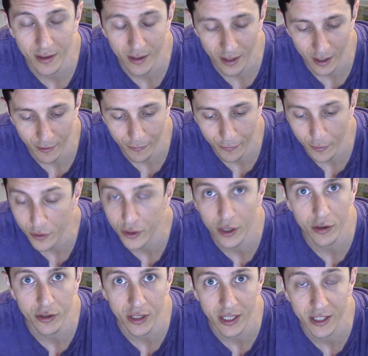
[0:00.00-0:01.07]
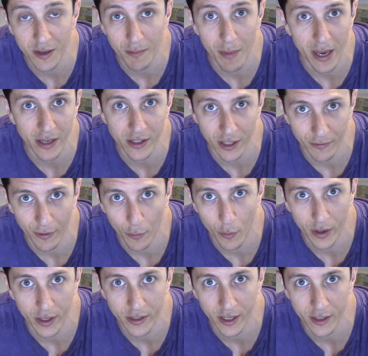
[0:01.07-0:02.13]
Fructose is amazing for
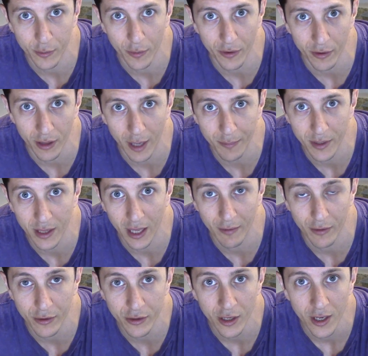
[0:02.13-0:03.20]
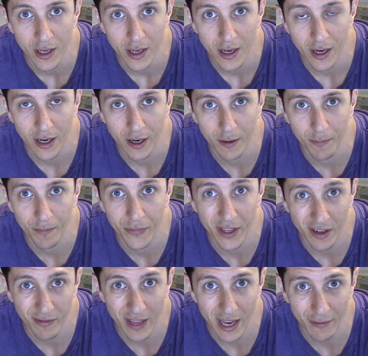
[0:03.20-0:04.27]
what it does with your leptin levels.
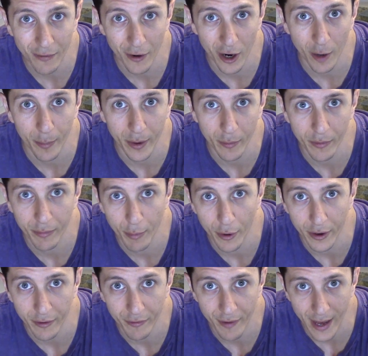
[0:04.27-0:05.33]
Think of that for helping with burning